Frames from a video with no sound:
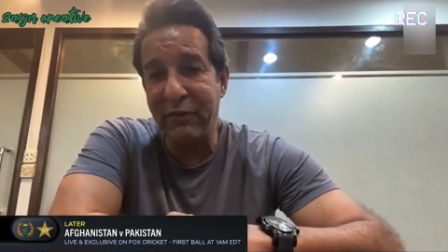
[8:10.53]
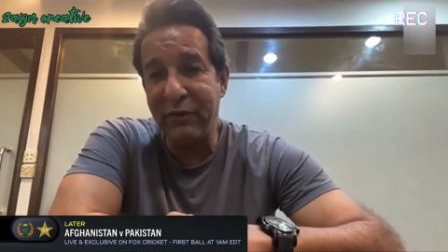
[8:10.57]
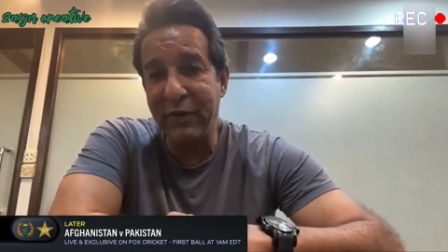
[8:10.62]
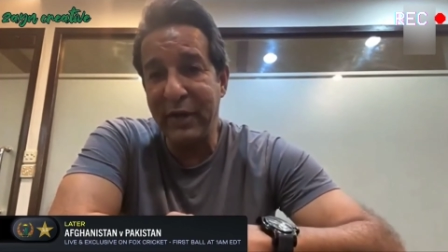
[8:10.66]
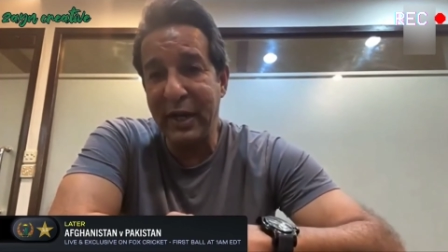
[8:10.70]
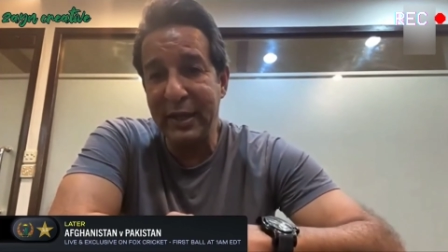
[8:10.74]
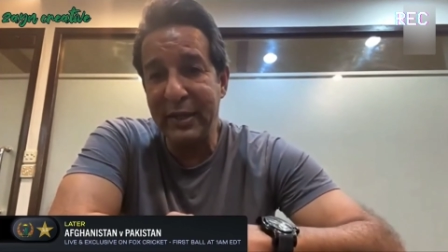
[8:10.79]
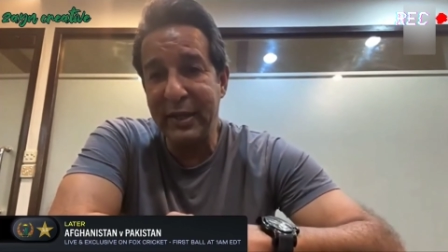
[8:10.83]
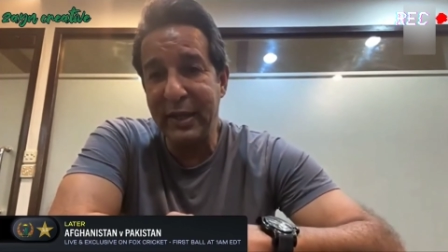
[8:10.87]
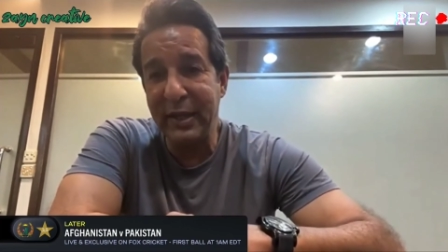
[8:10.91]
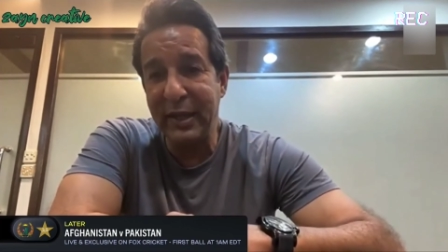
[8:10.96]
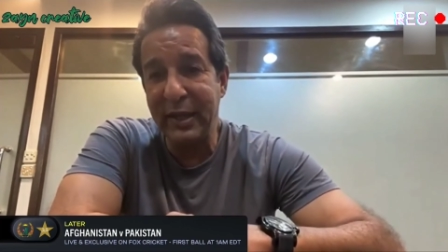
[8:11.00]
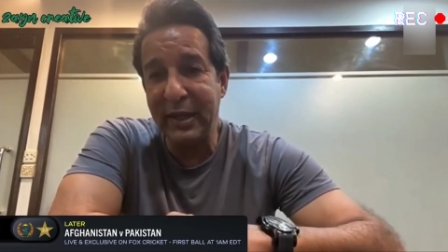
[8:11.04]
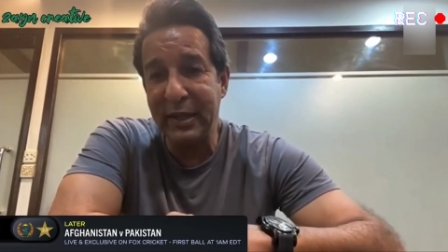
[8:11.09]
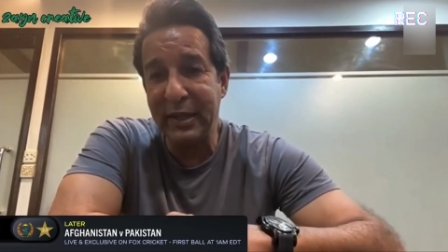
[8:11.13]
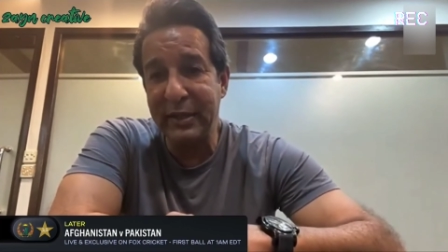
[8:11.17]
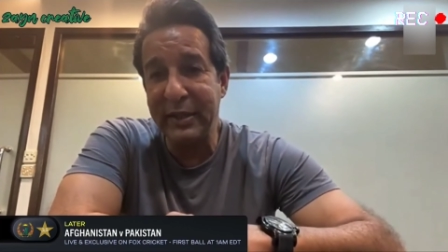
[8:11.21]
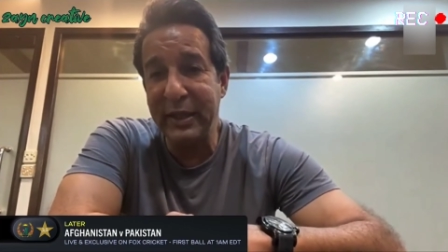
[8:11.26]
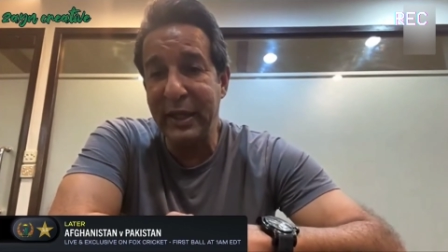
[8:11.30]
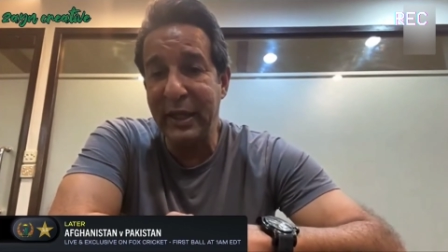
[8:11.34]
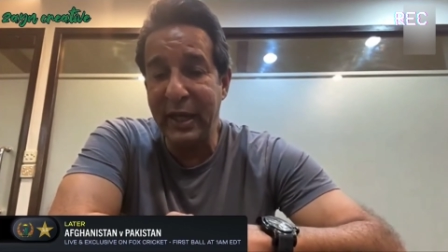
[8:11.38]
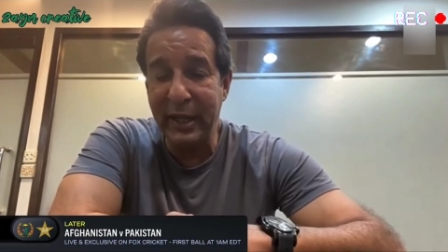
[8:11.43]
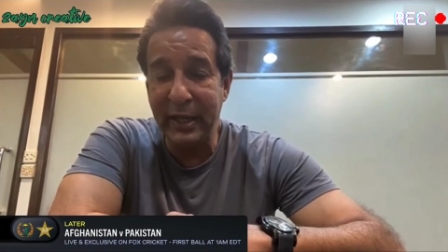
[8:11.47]
and I think
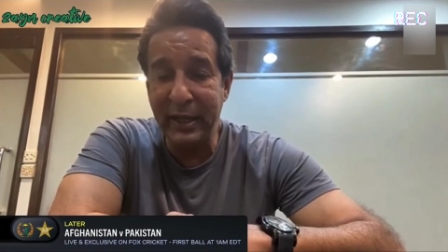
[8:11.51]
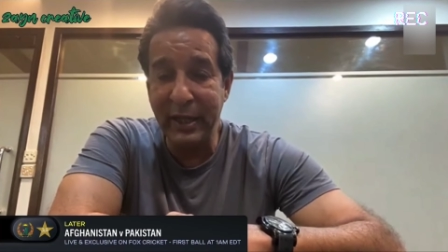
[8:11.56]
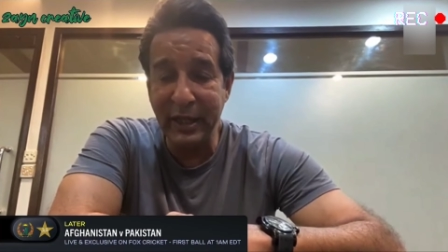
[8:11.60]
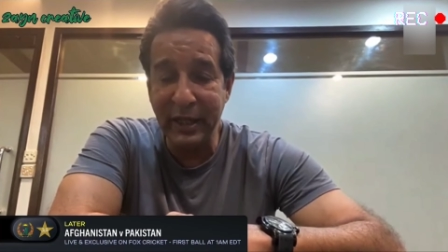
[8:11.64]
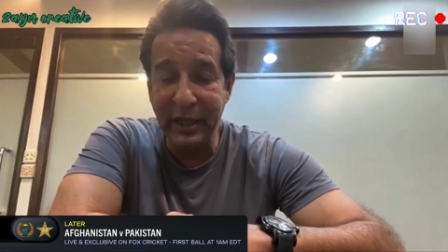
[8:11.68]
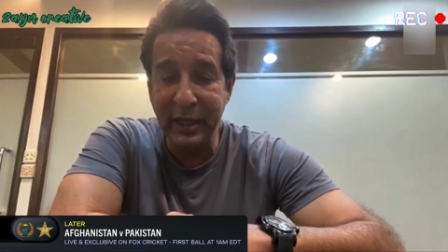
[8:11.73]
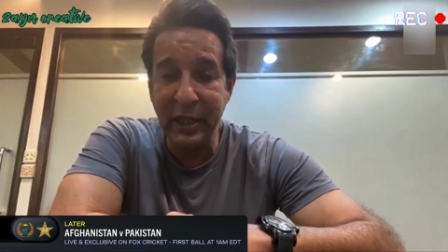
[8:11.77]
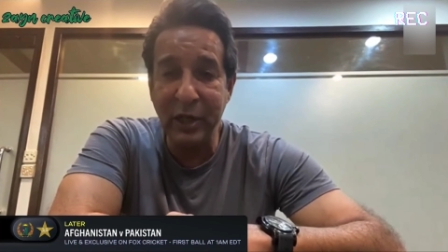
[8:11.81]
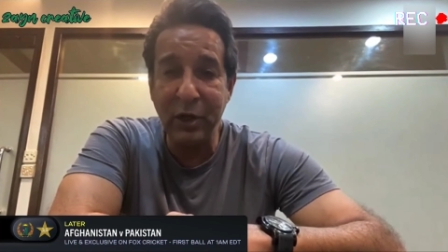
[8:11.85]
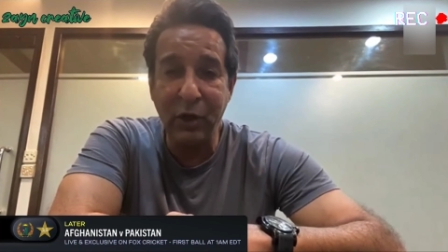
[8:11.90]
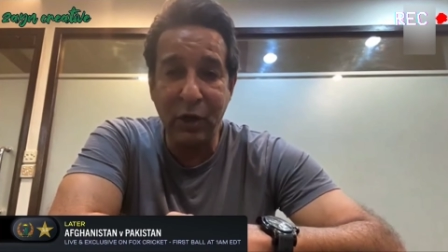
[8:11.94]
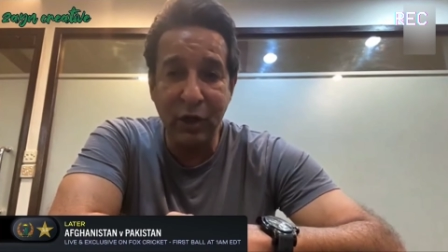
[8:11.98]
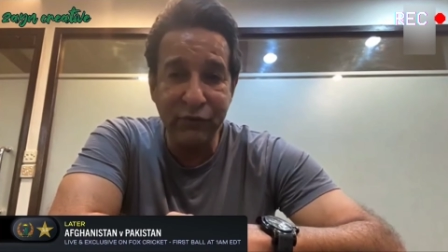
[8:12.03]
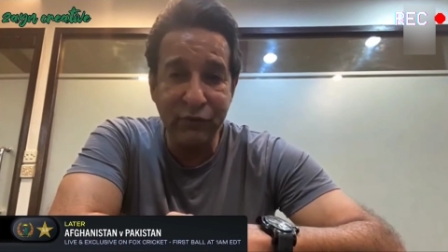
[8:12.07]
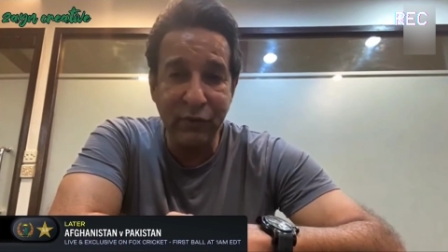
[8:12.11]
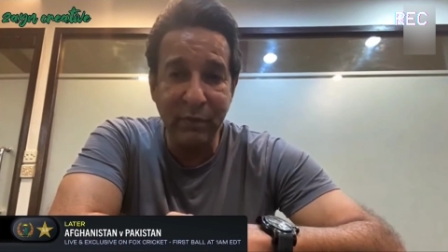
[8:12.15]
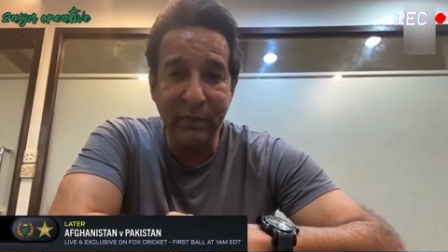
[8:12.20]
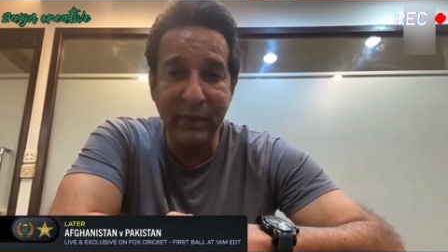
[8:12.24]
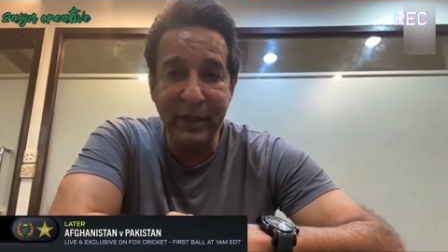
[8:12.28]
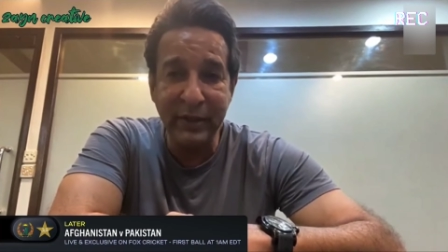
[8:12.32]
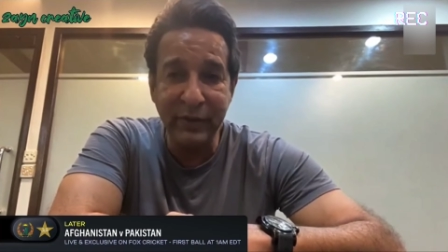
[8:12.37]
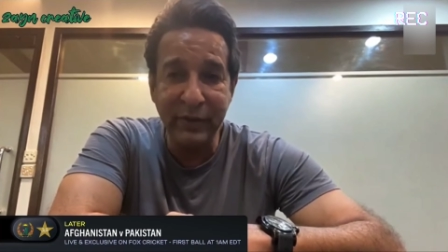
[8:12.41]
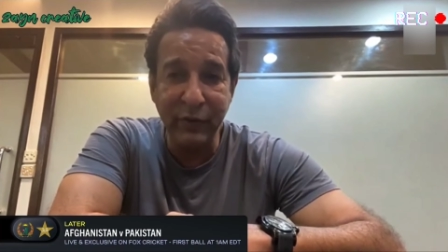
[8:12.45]
they can learn a lot from
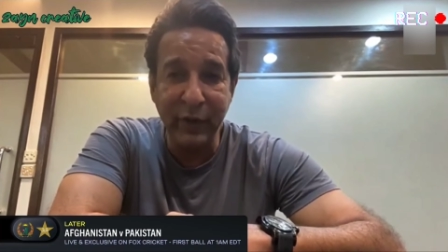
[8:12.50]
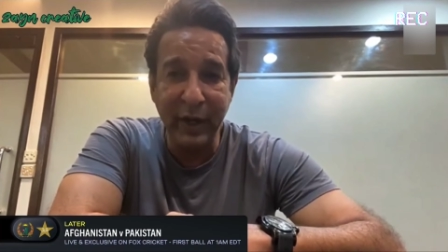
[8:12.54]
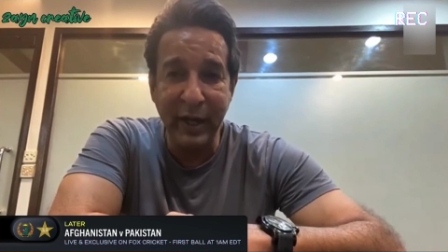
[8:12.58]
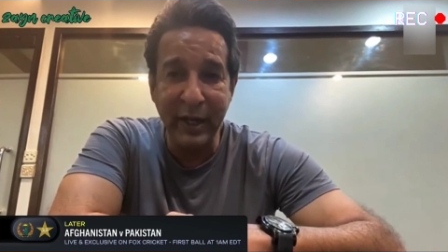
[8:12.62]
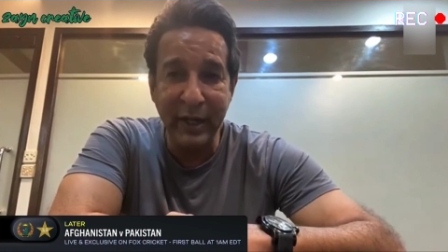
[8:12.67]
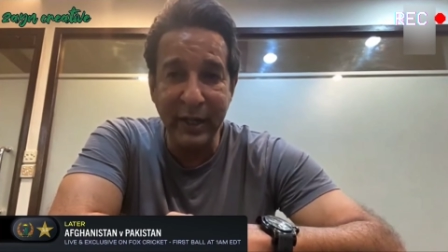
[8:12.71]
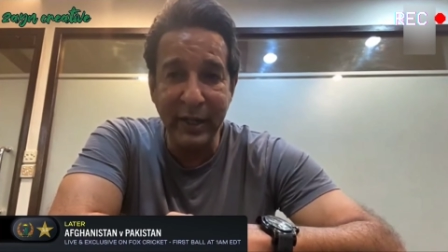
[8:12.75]
Matthew Hayden.